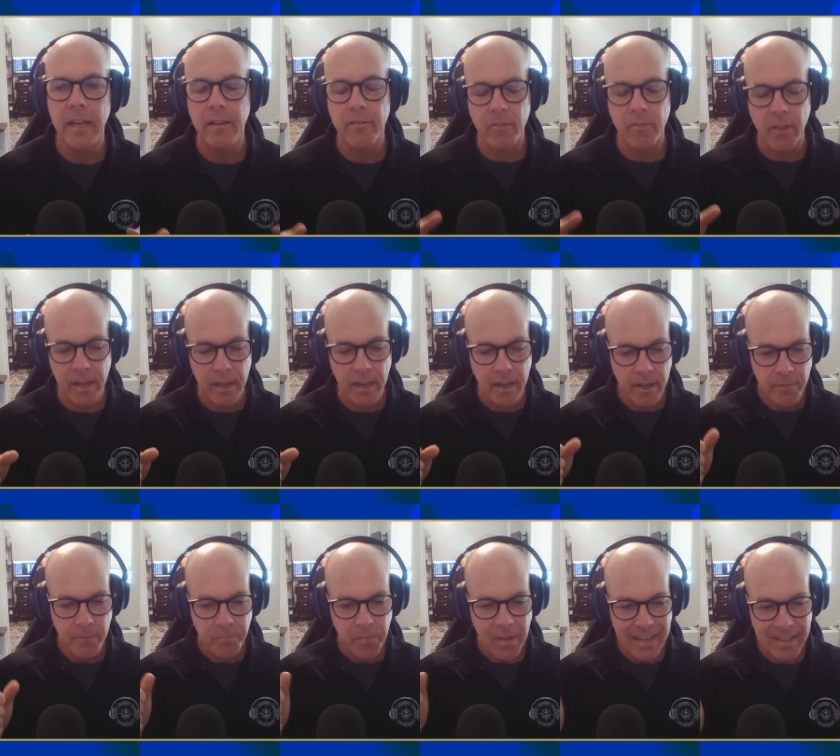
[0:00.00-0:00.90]
It's like
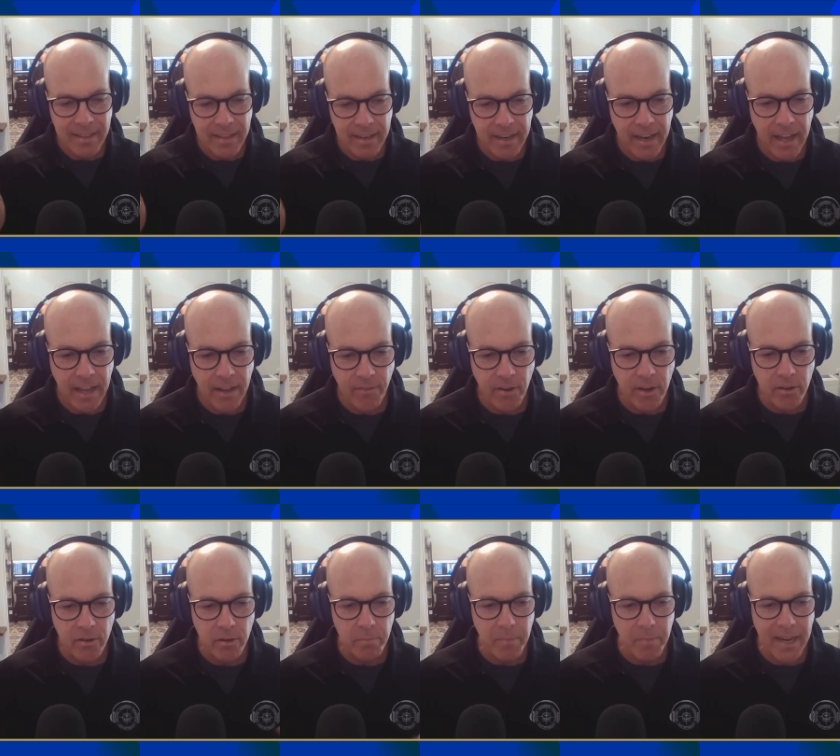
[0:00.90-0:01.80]
in the Navy,
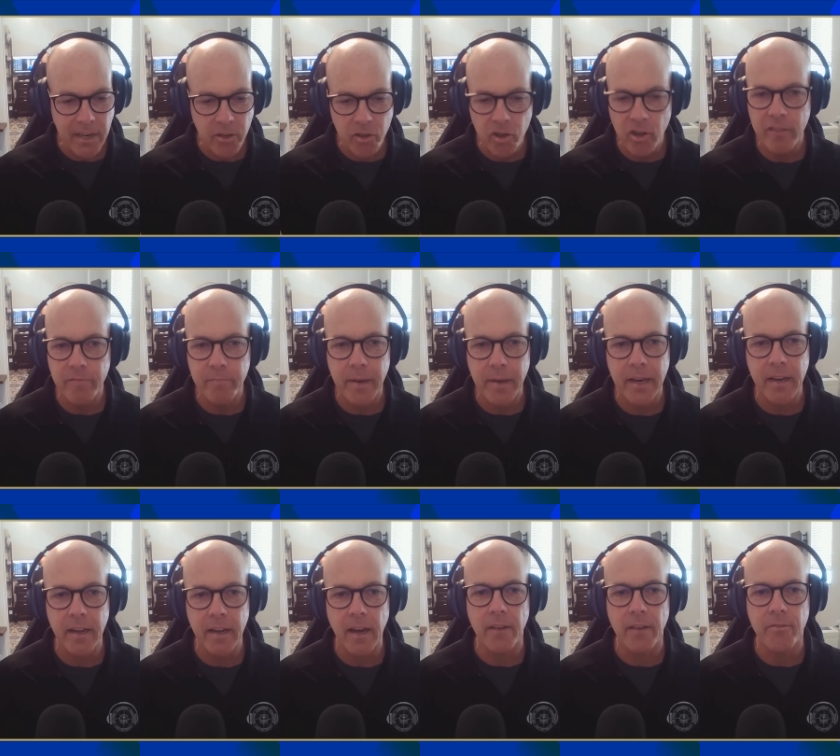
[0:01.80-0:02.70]
to make chief
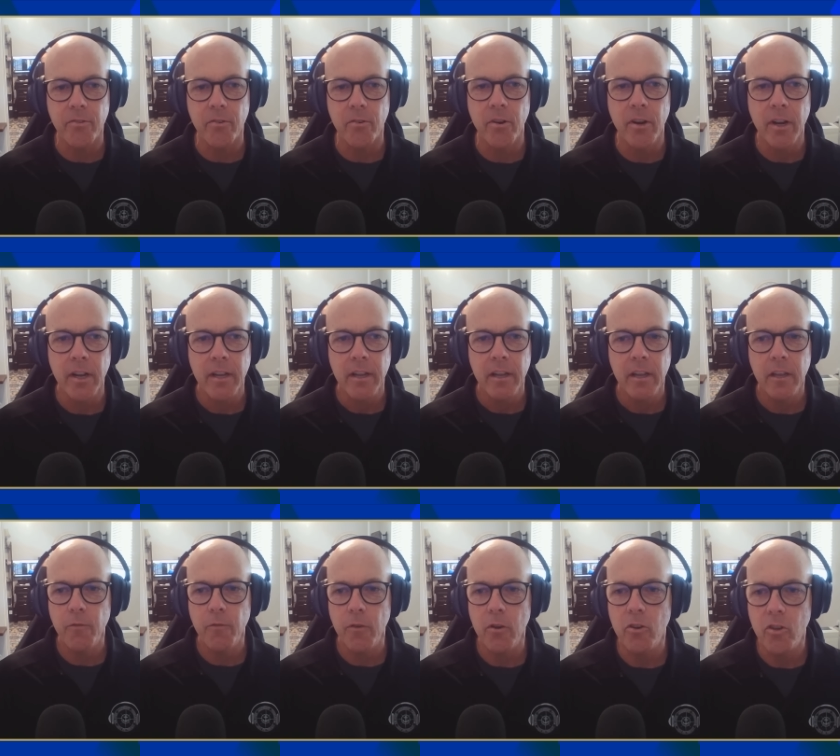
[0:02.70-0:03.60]
petty officer,
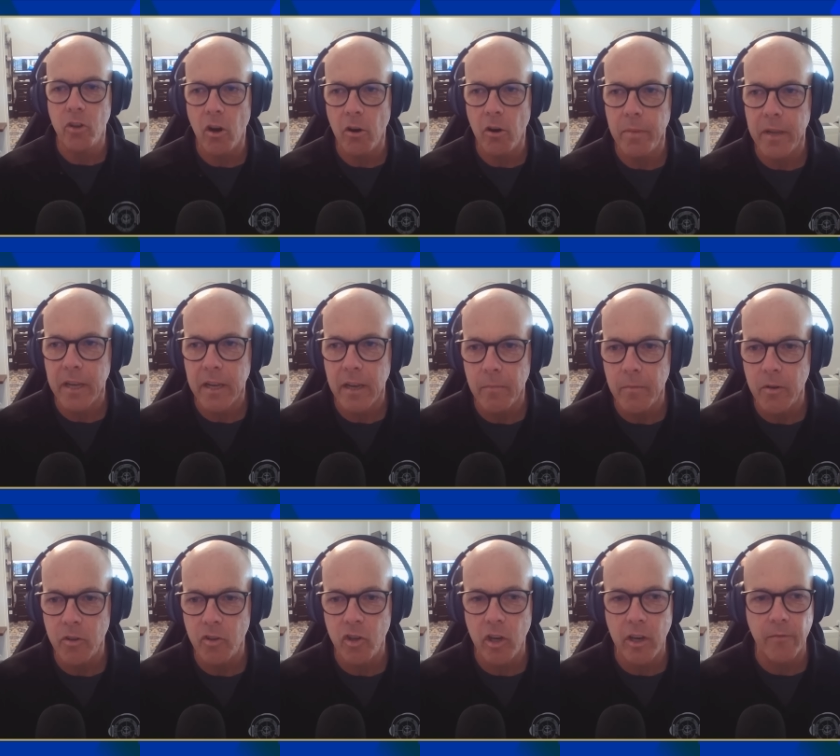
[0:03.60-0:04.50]
if you don't become a
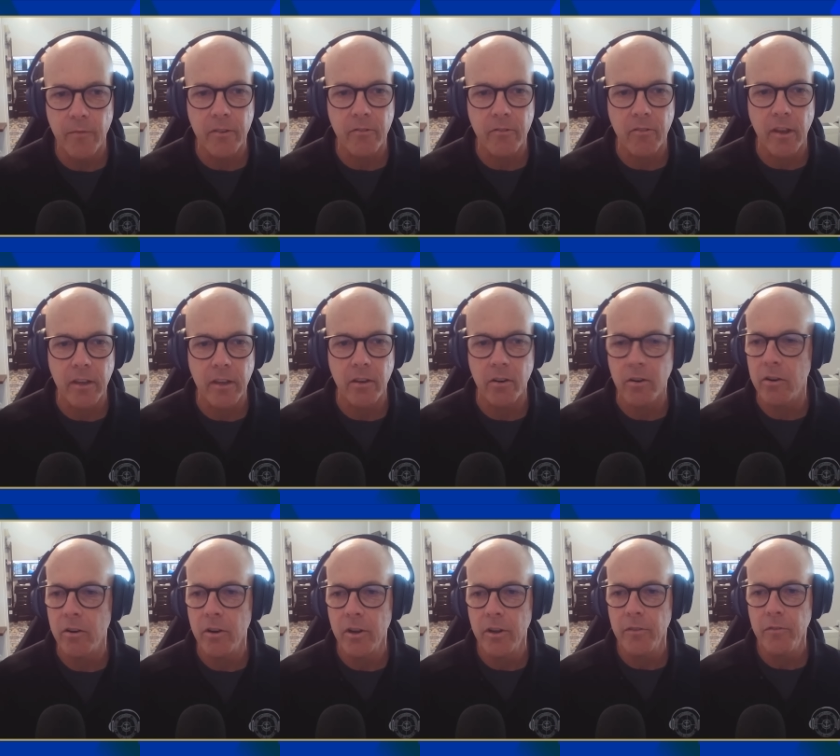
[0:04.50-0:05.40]
chief, it's like
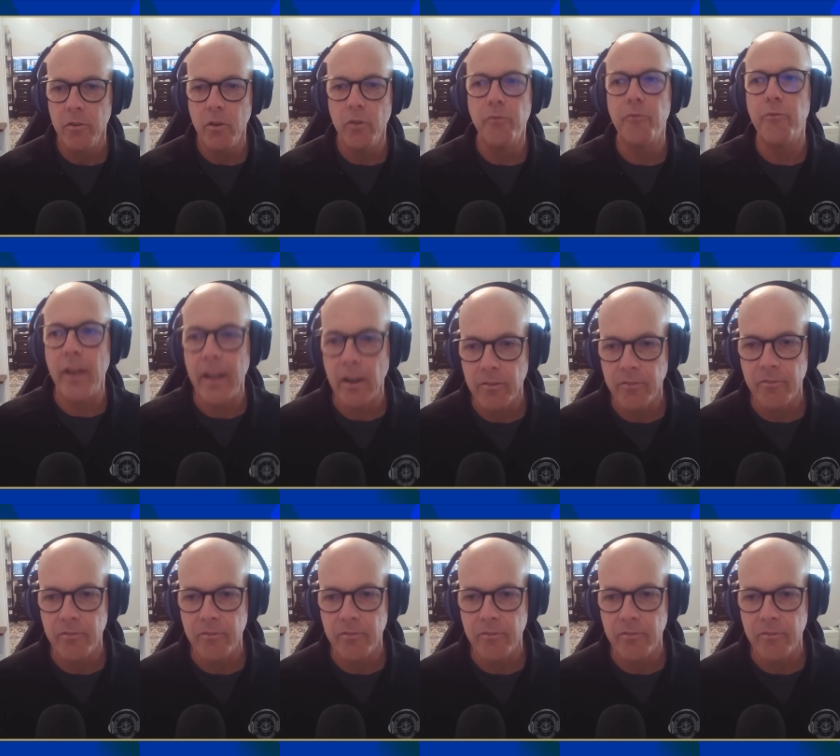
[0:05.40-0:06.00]
you failed